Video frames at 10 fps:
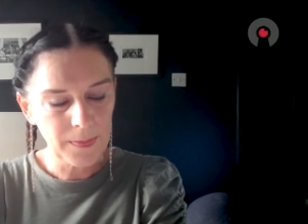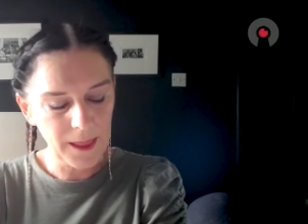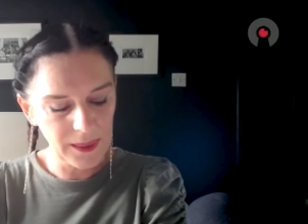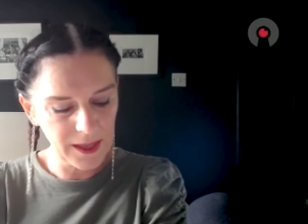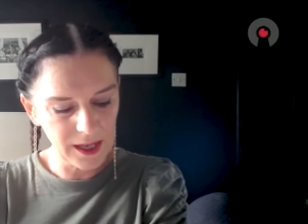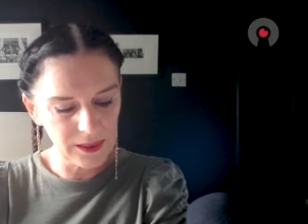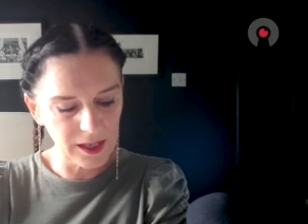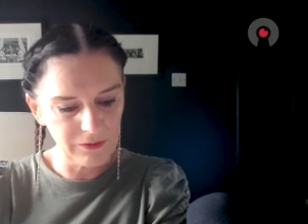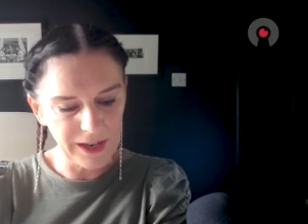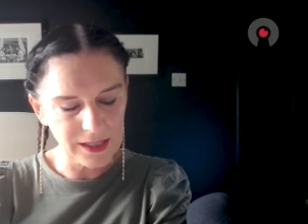and that
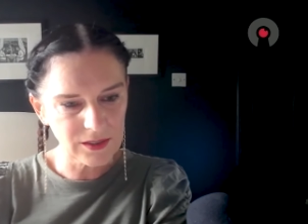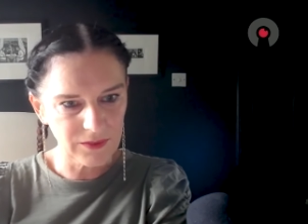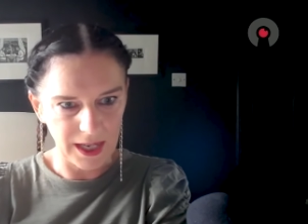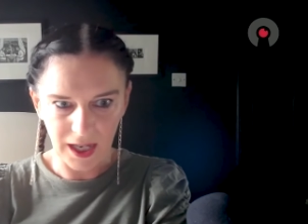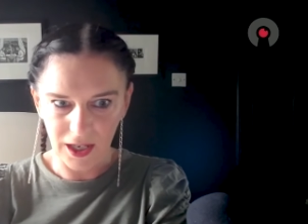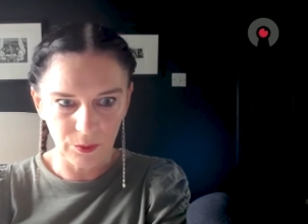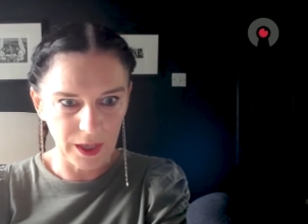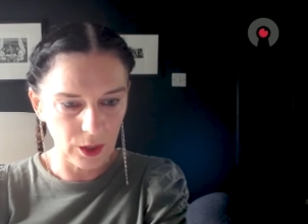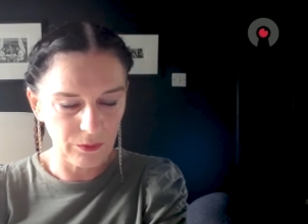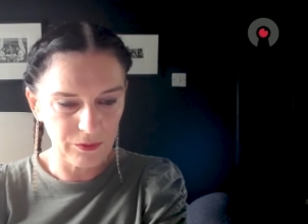the effects of that kind of
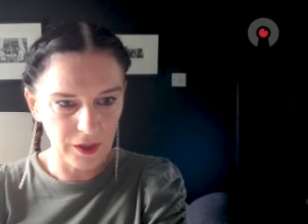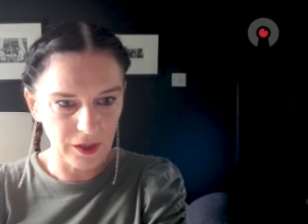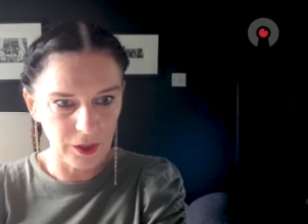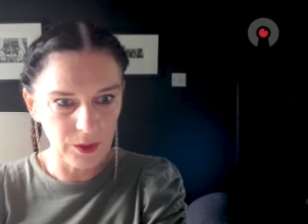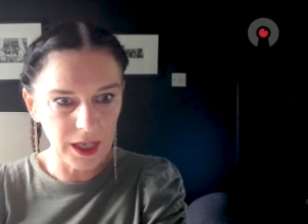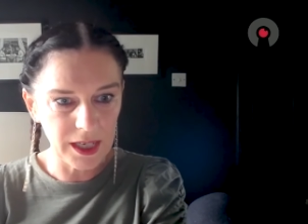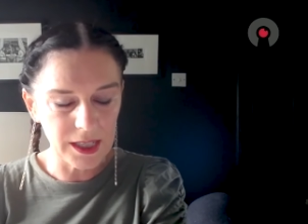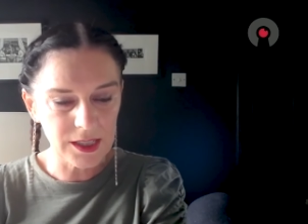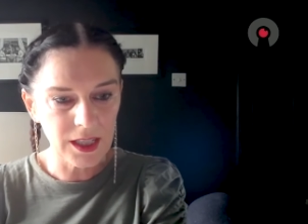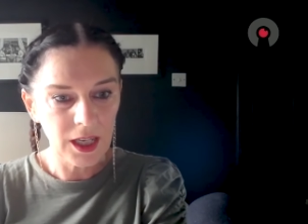went on for a few
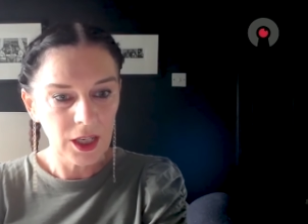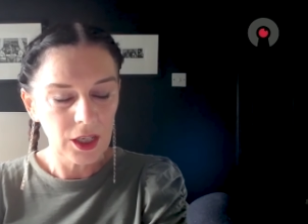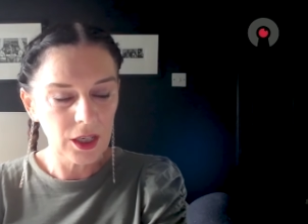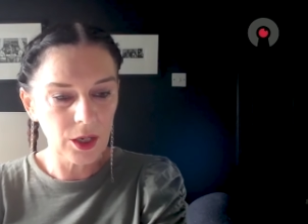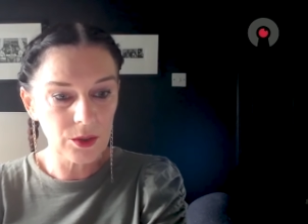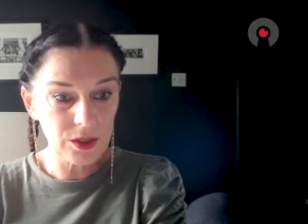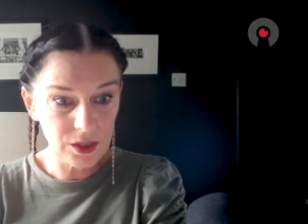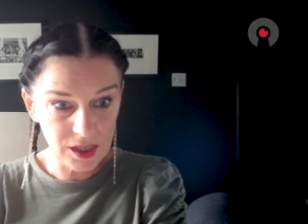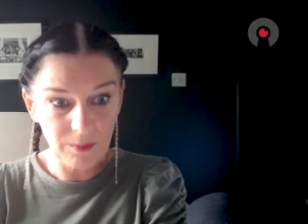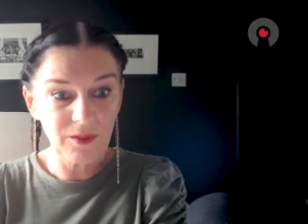years. You know,
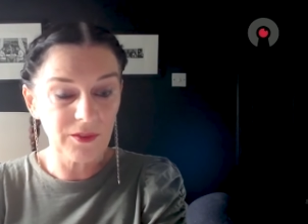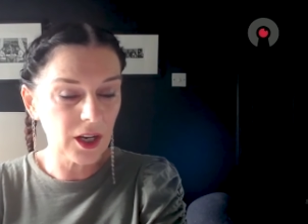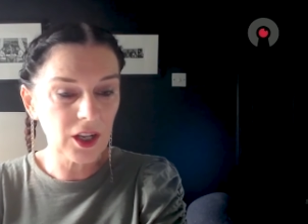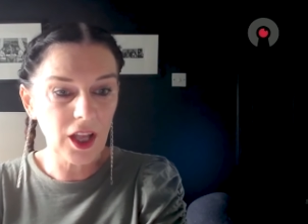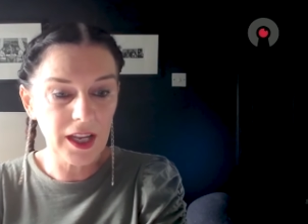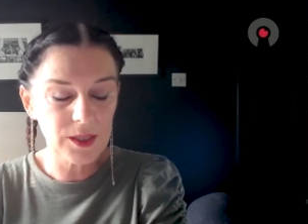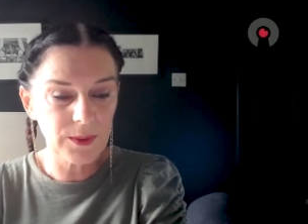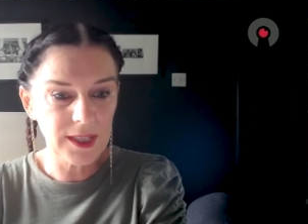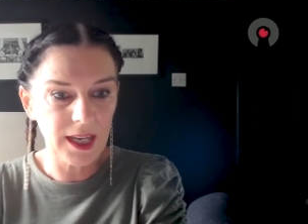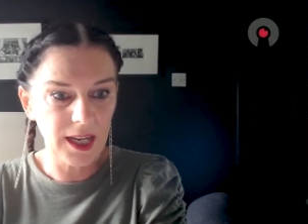some of our clients
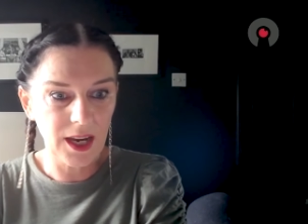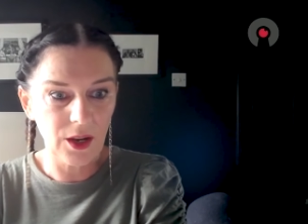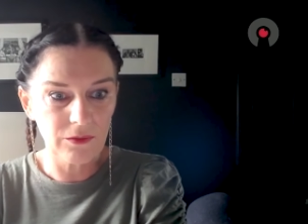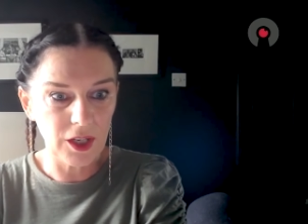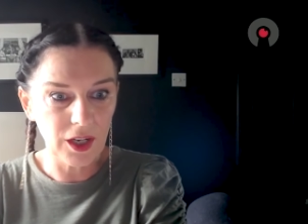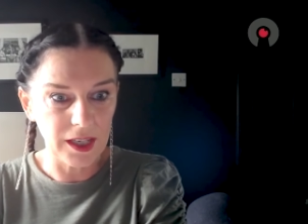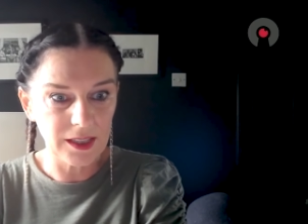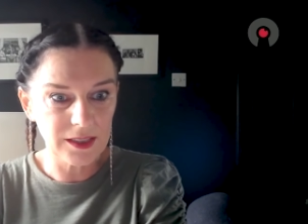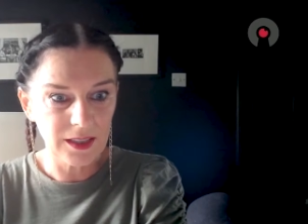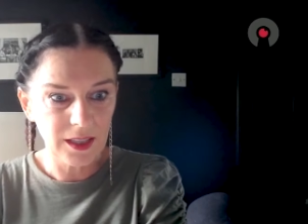were taken out
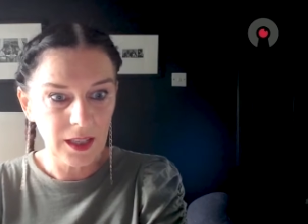overnight,